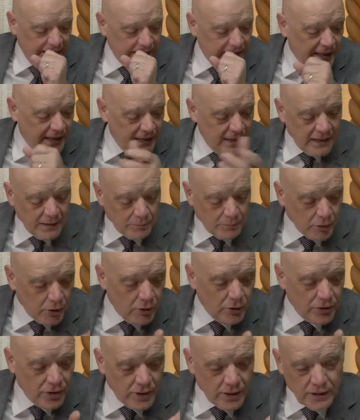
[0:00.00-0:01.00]
and they uh,
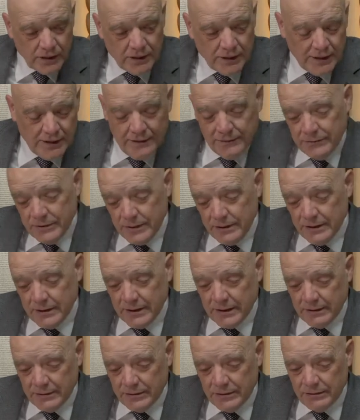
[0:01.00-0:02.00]
broke the the,
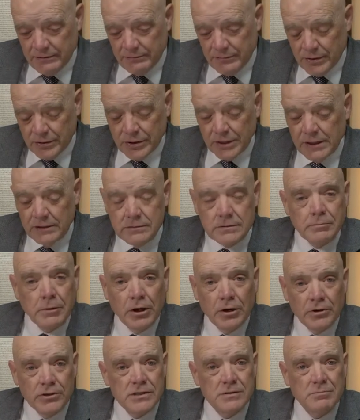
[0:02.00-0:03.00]
uh, the the thieves'
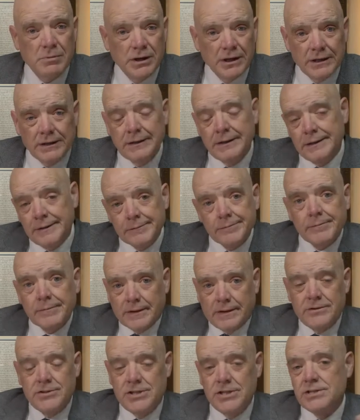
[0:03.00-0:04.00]
bones, but
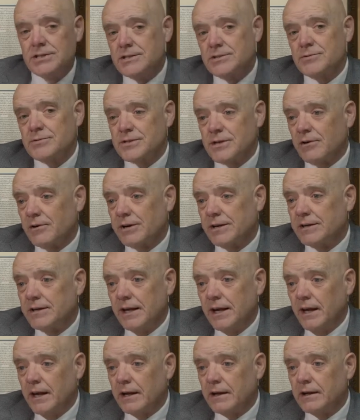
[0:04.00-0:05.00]
Jesus was already
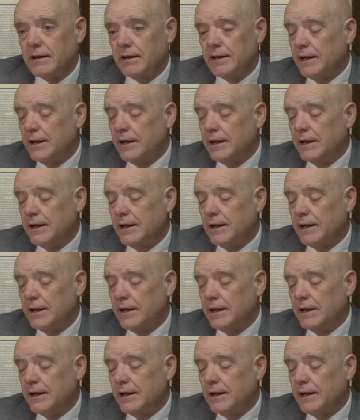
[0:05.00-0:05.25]
dead.